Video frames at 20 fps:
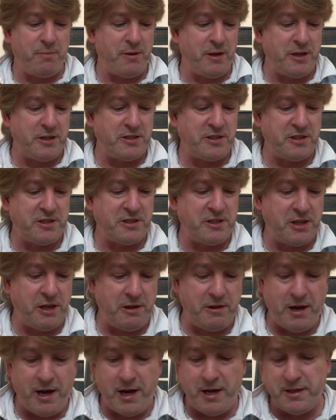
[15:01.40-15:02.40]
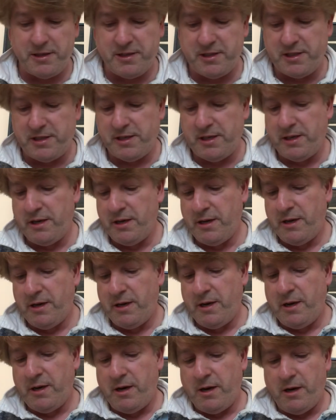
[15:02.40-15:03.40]
pleased to see that.
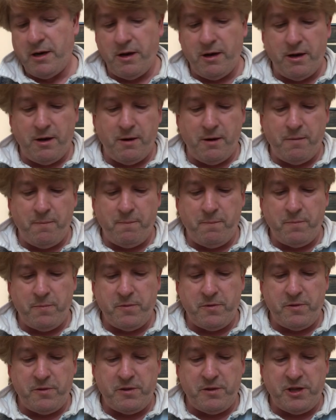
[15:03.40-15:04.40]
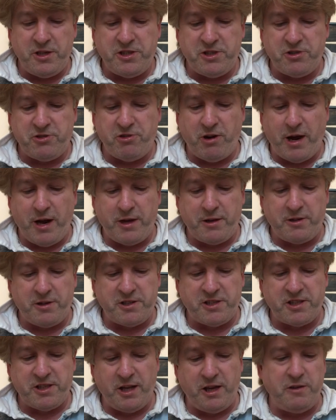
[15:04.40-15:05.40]
This track, the
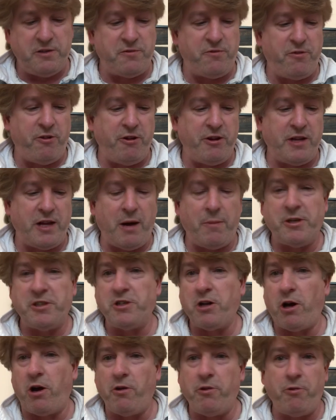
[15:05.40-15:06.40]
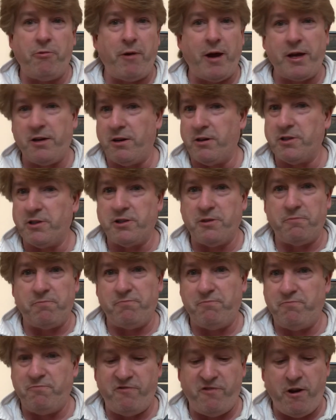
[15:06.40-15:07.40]
sleeve's very damaged. All the records are
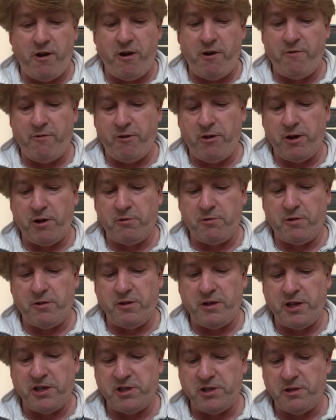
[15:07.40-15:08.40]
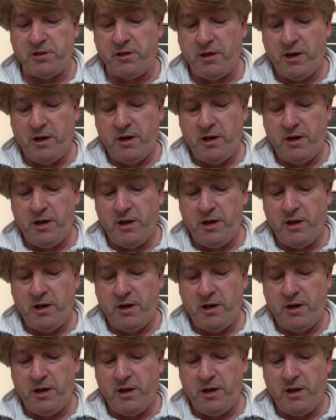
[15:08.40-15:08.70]
very, very good condition.